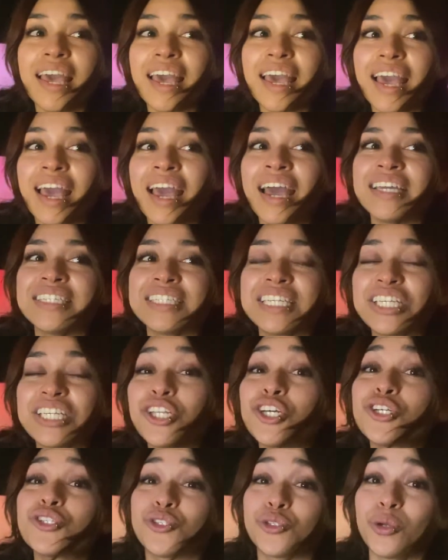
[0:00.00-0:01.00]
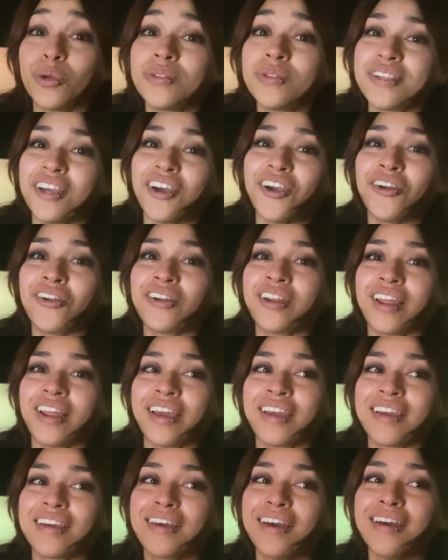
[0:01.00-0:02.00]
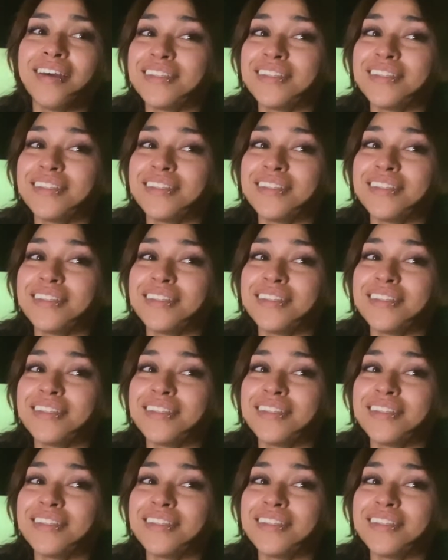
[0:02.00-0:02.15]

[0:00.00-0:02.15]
and he looked so scared. Like,